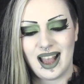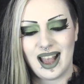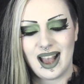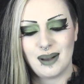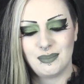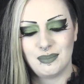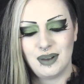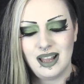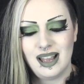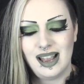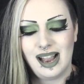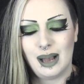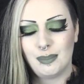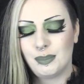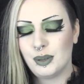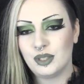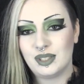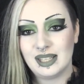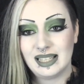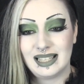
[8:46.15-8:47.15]

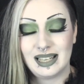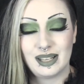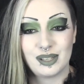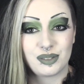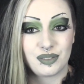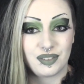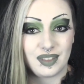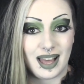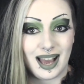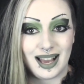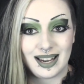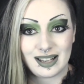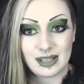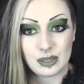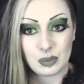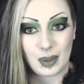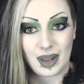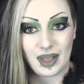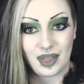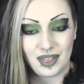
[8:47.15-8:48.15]
I'll put details for that
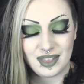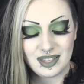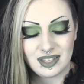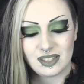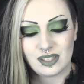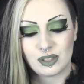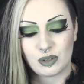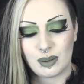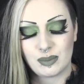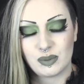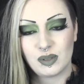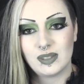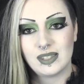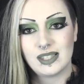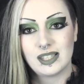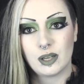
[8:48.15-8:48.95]
as well in the description.